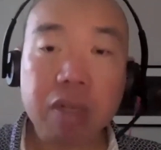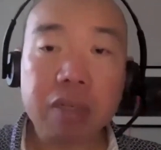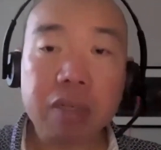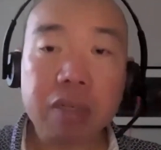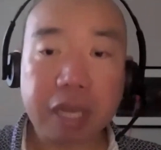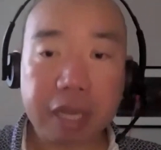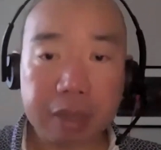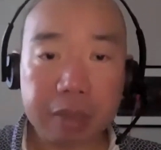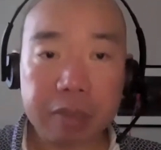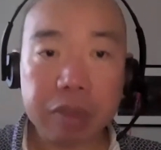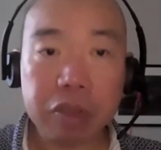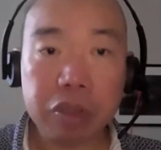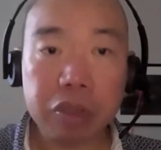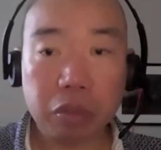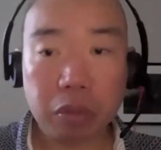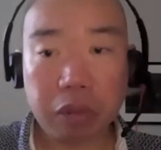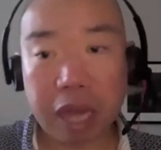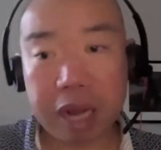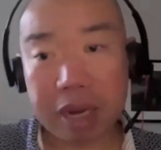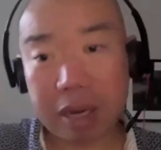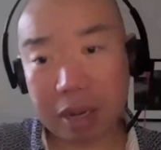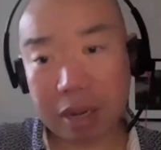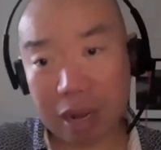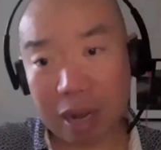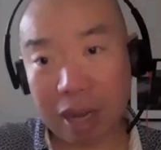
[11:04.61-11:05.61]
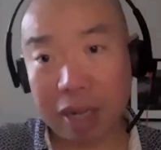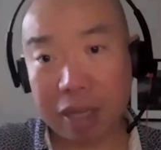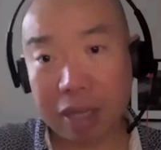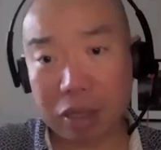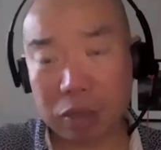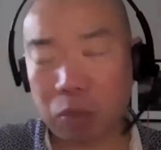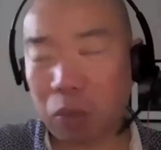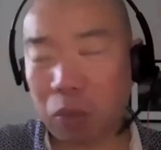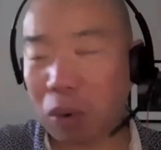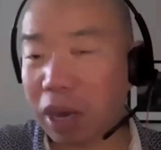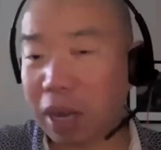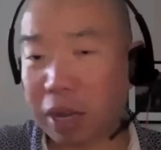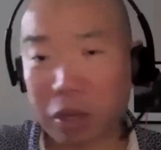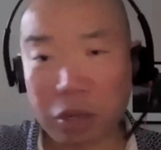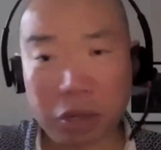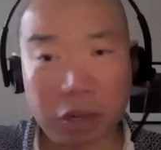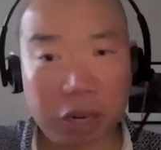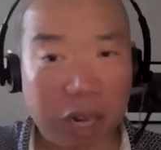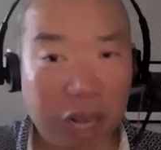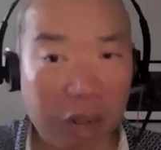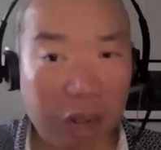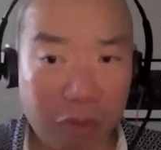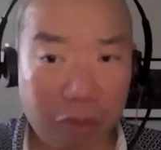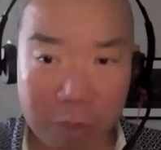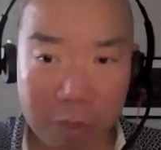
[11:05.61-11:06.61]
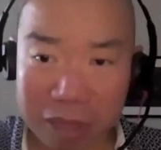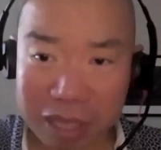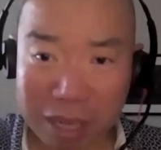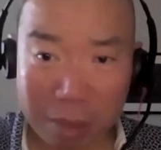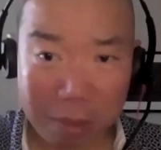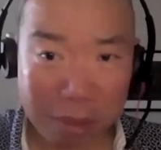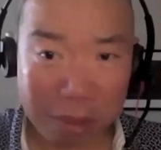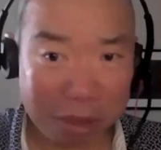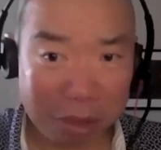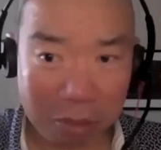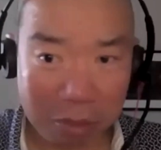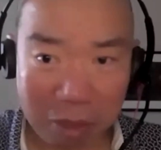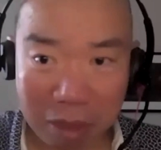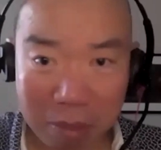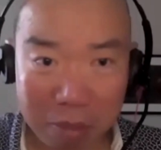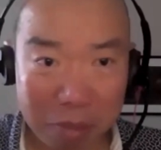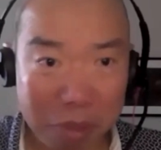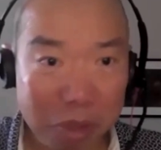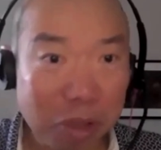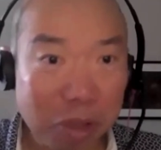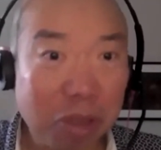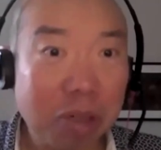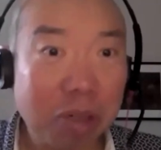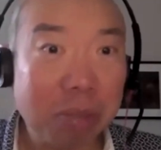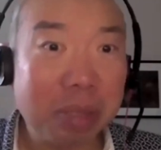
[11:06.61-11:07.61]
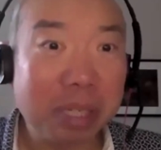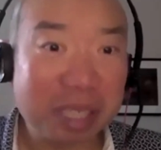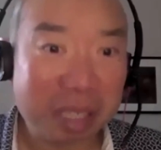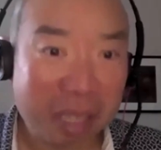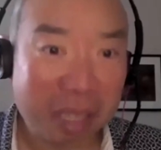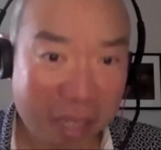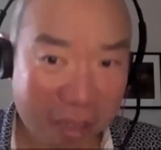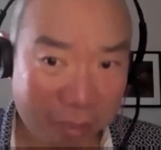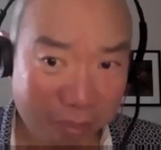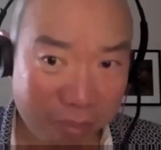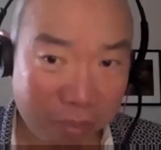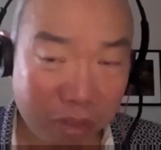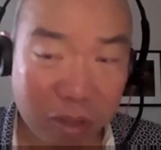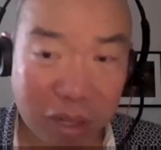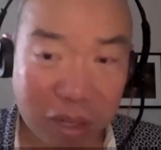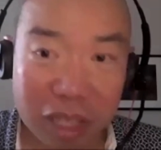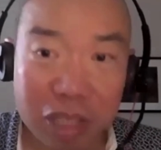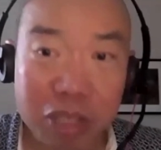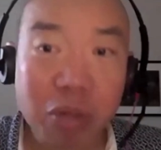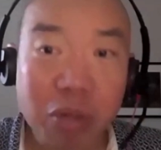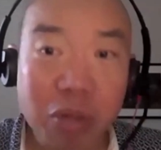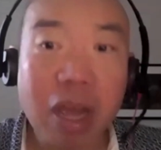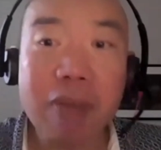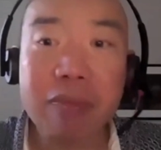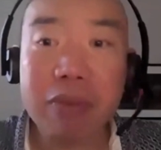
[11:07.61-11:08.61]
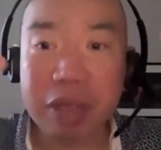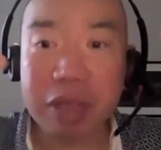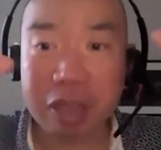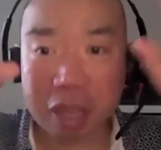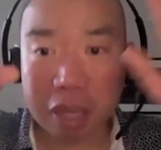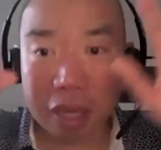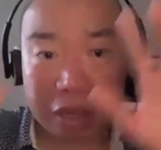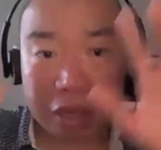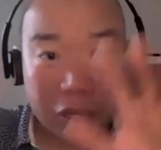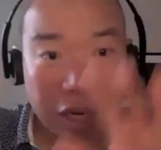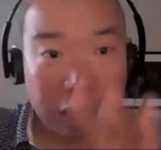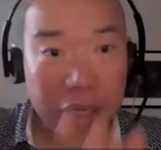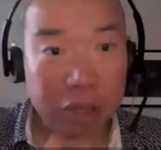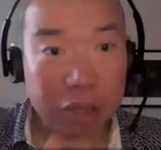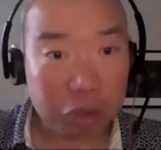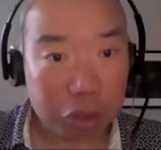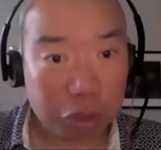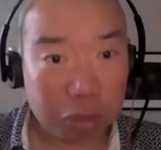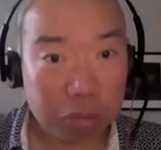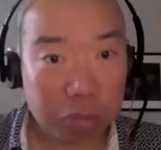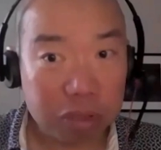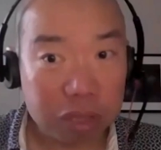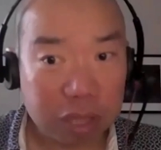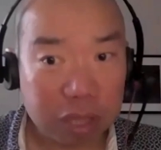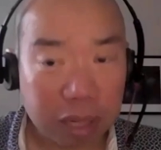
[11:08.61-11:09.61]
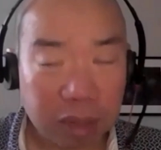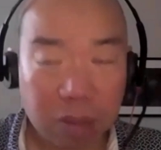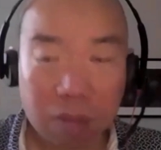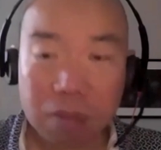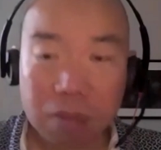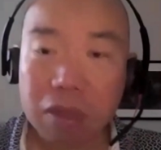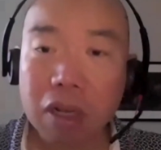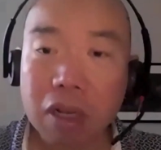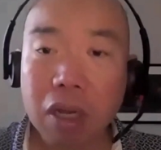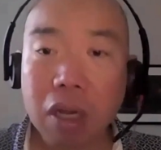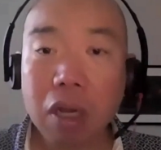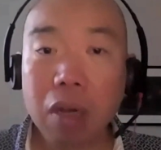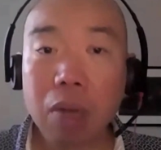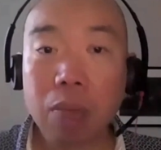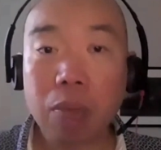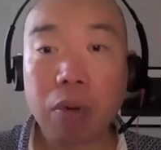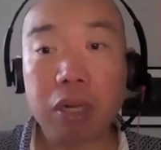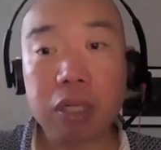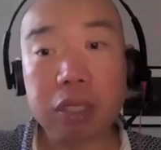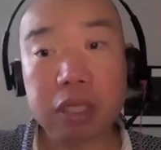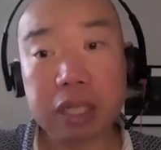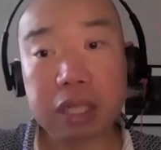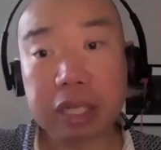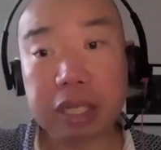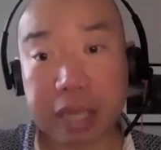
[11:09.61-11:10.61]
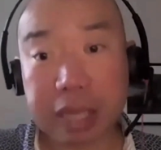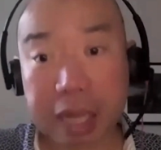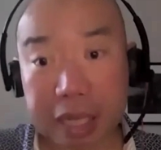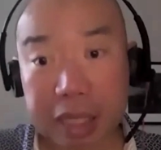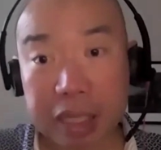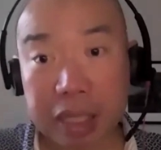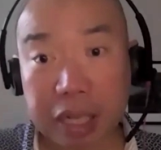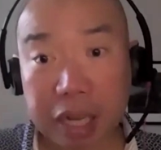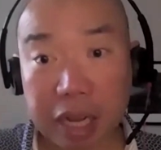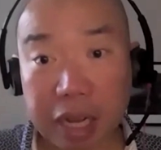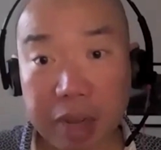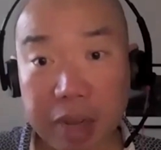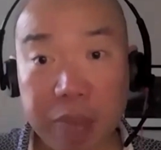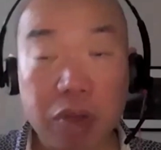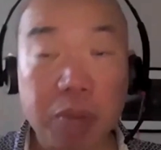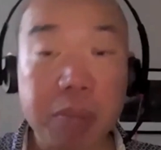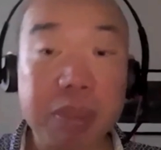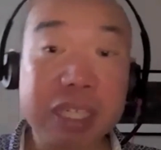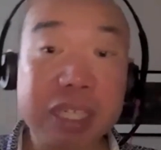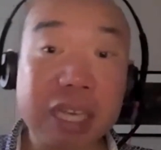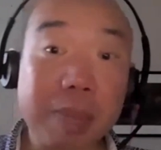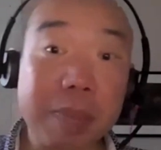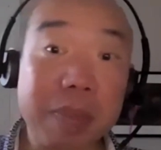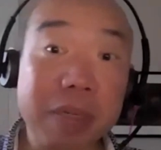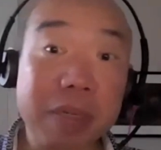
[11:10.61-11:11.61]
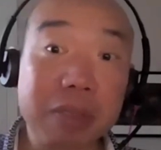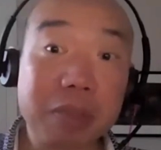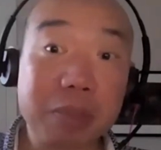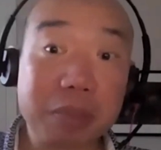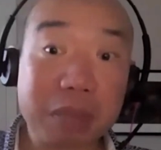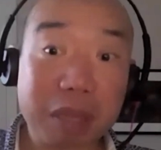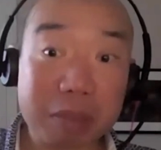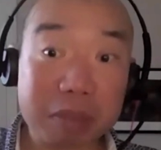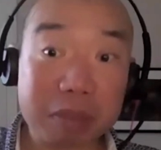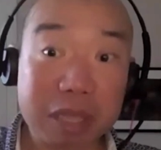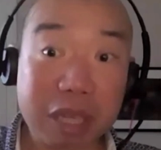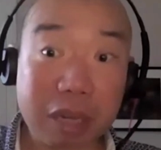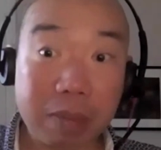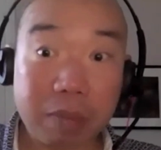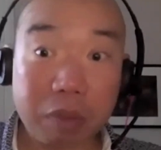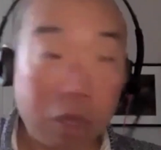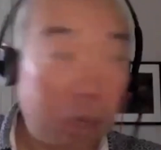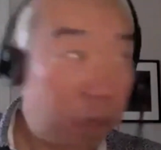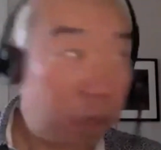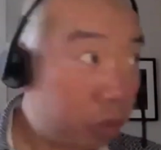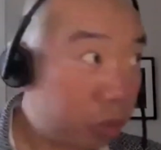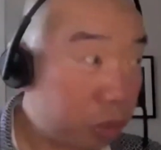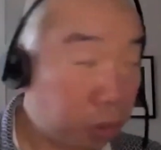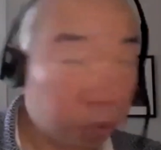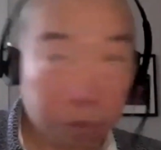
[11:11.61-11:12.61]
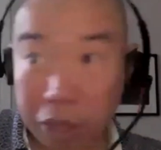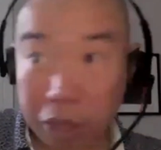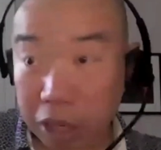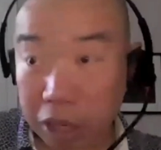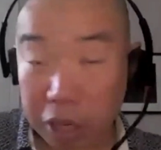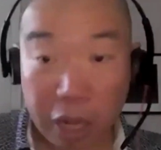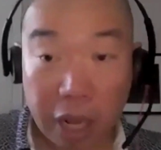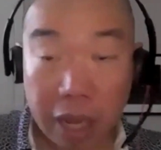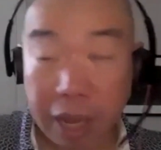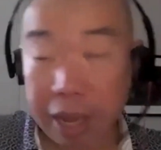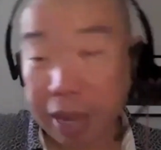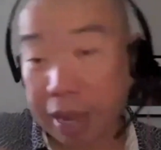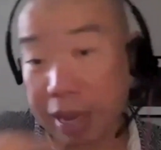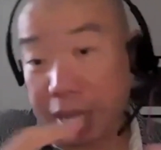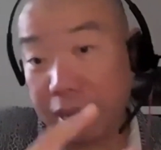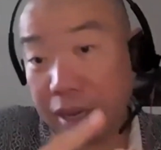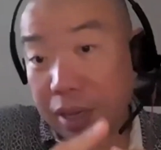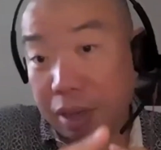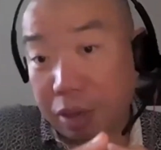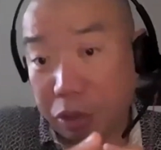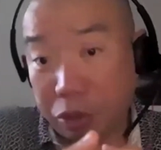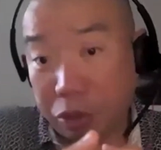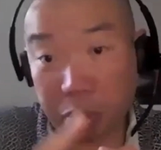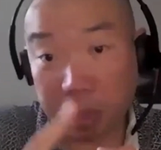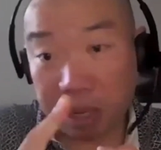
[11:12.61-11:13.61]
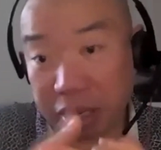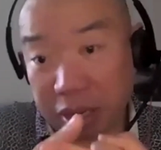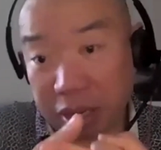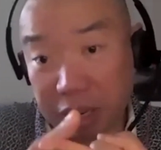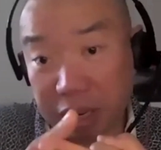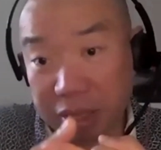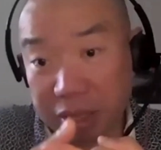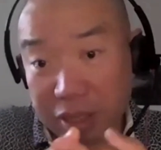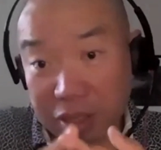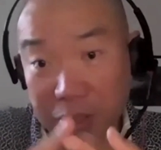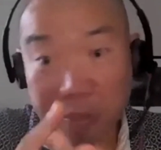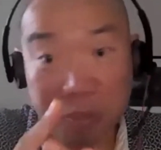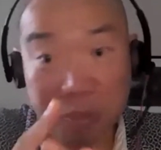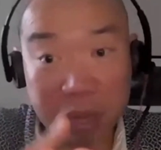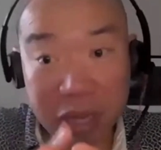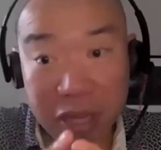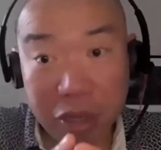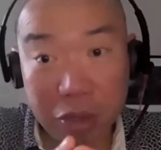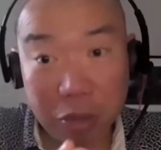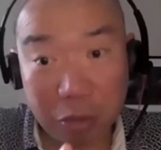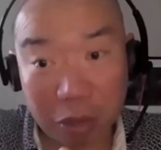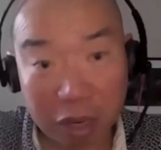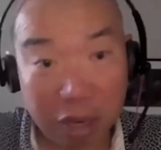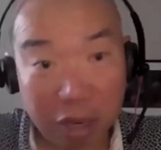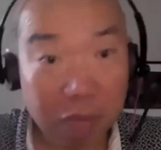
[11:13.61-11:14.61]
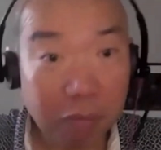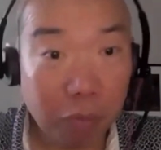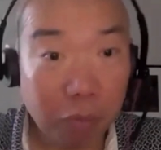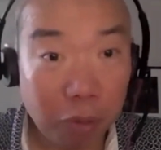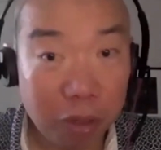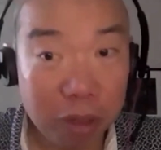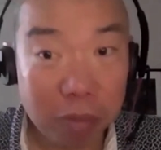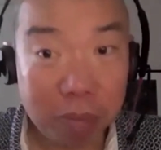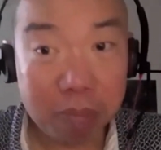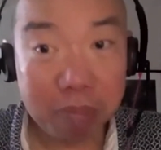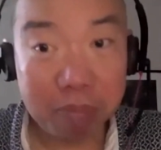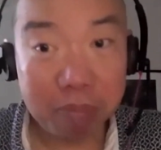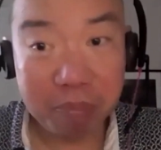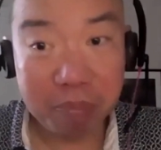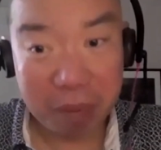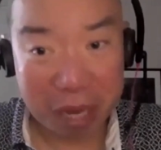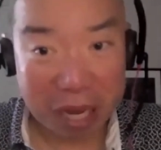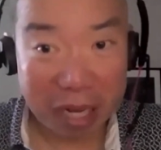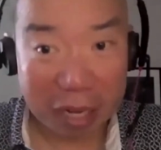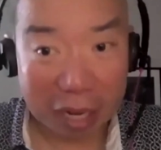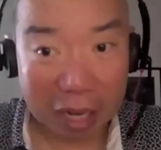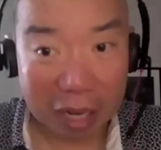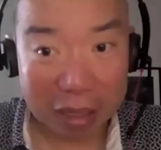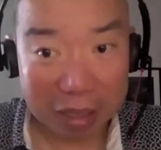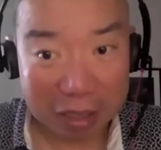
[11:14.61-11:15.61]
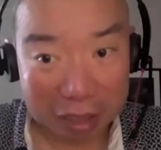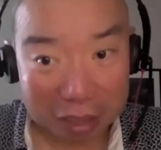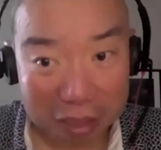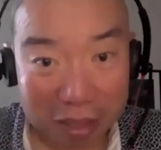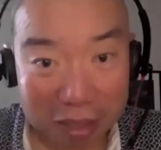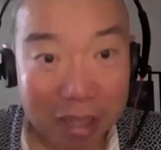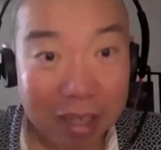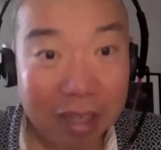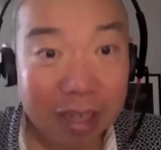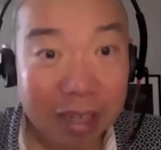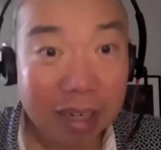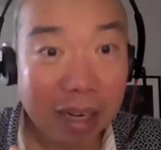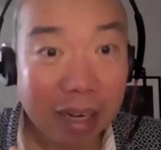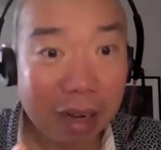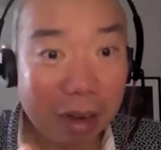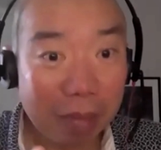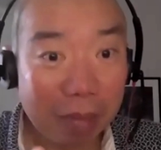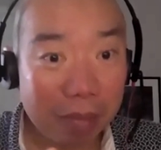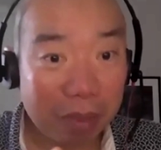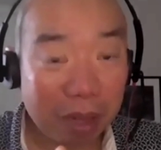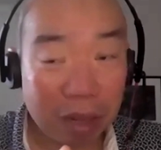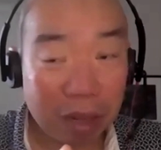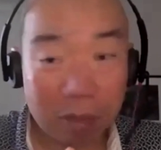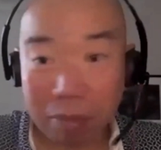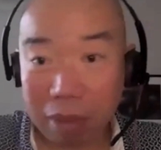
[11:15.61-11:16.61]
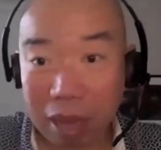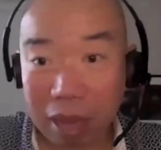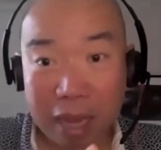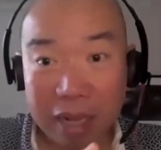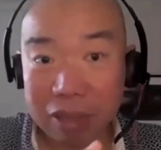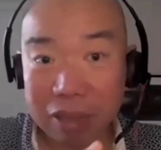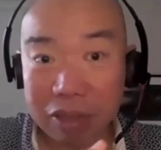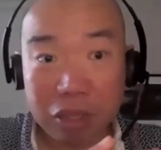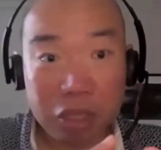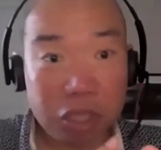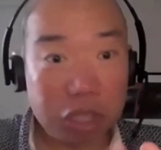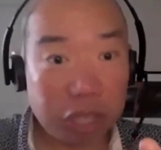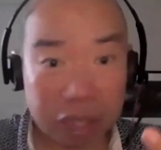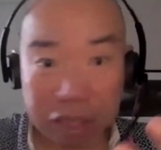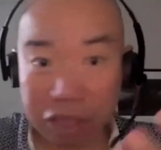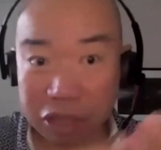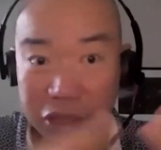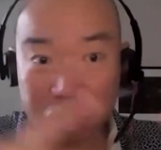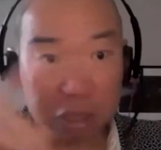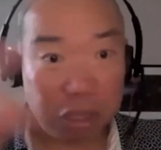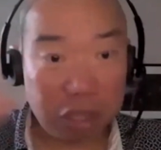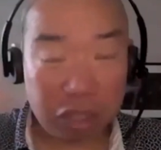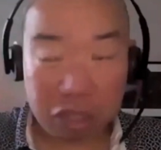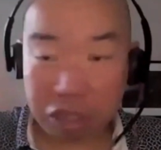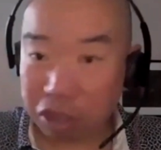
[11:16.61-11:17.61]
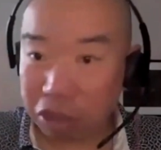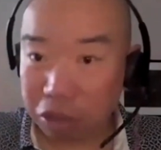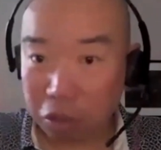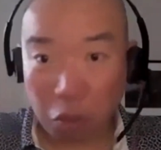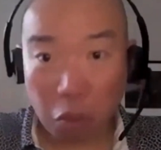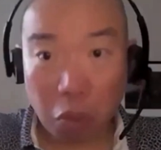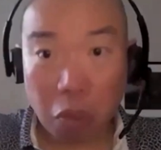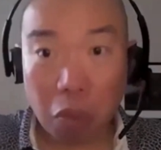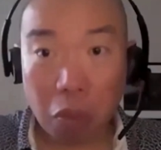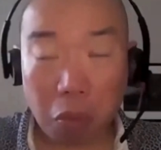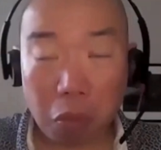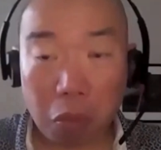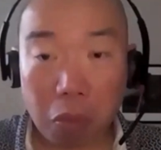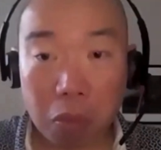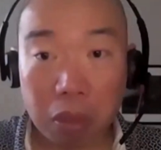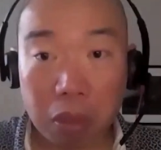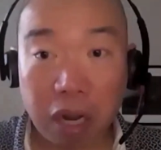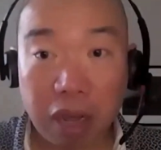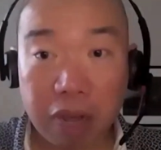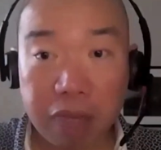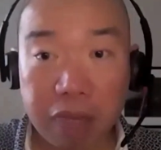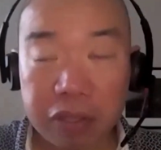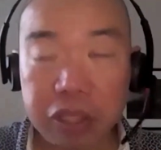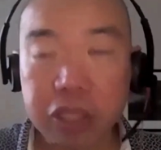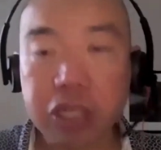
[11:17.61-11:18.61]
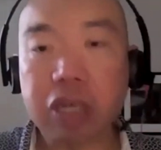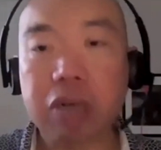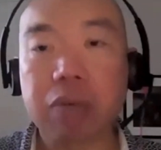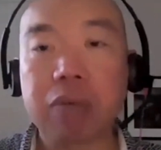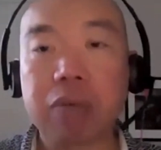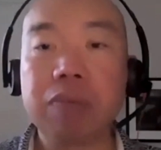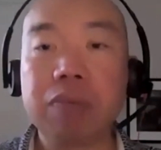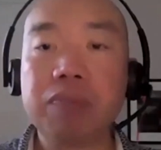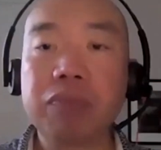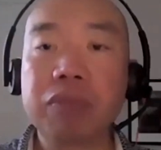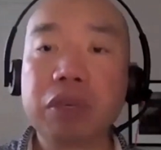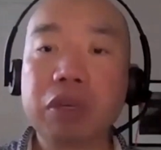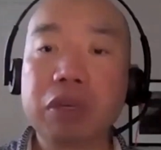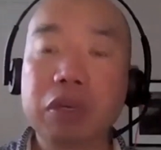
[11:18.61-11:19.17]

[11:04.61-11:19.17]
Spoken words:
Okay, so at night, why are you going to have your metabolism up? You're going to be asleep. Okay, so everything kind of tunes down, whereas in the daytime, your metabolism comes up so that A, you can hunt, B, you can avoid being hunted, and just or life in general.